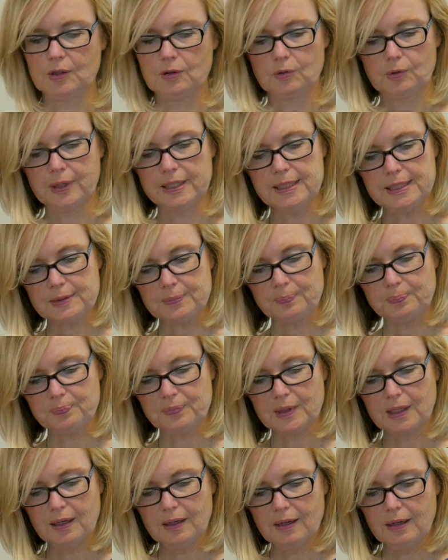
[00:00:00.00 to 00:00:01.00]
Great.
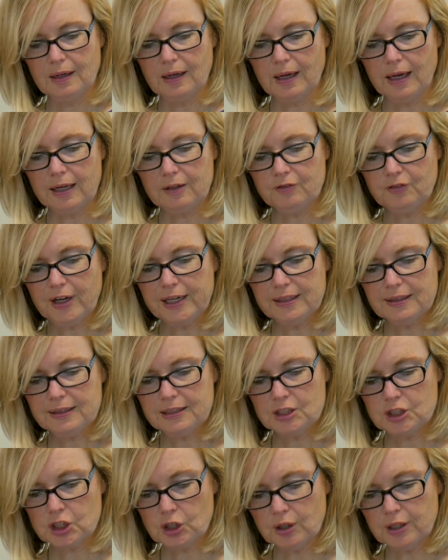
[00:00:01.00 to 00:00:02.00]
And
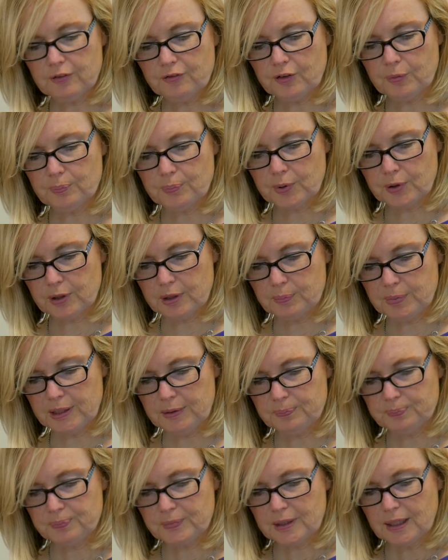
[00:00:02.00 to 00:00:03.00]
finally, John from Burnaby.
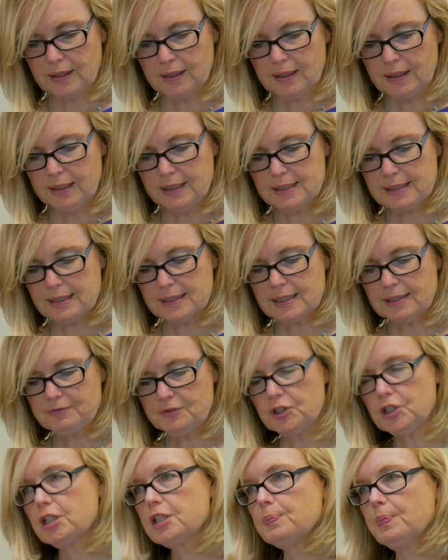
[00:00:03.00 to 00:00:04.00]
He says,
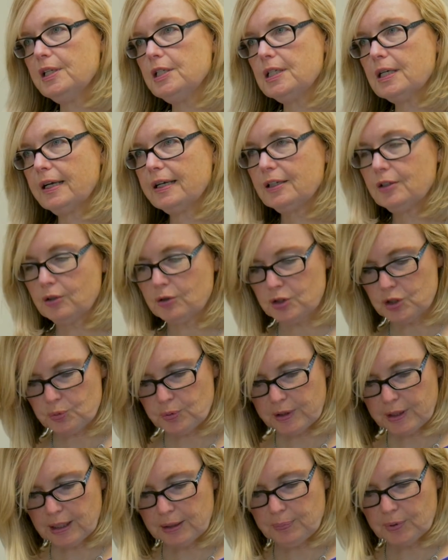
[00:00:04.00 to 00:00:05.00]
I've just been diagnosed
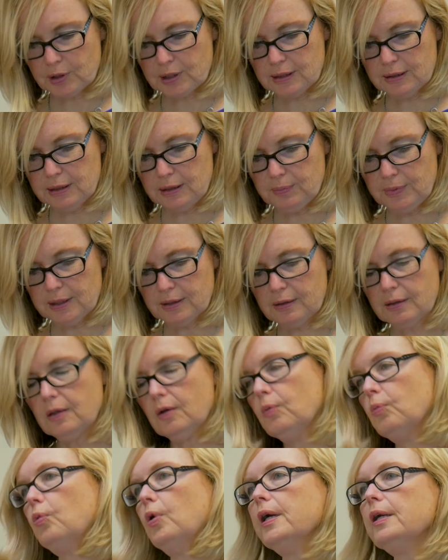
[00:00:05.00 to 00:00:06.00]
with hyperkalemia.
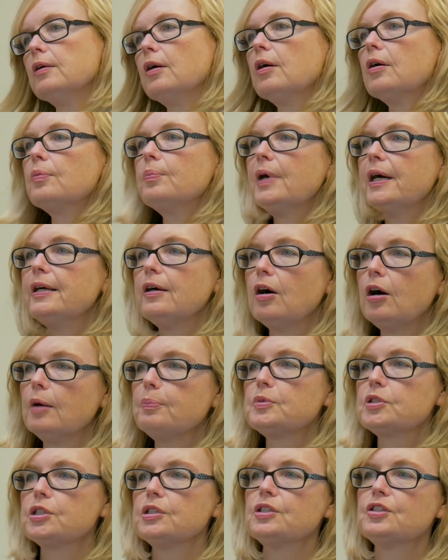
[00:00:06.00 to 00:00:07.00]
What are my
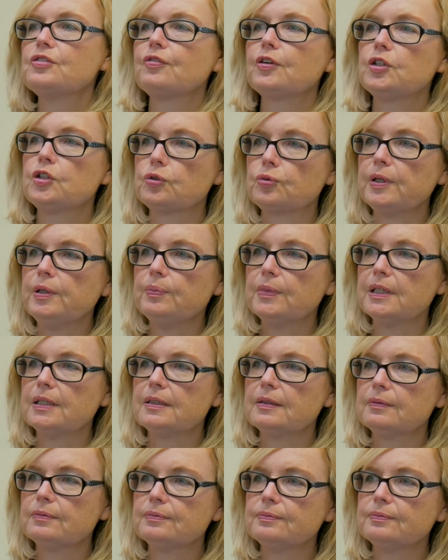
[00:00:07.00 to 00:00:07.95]
options for treatment?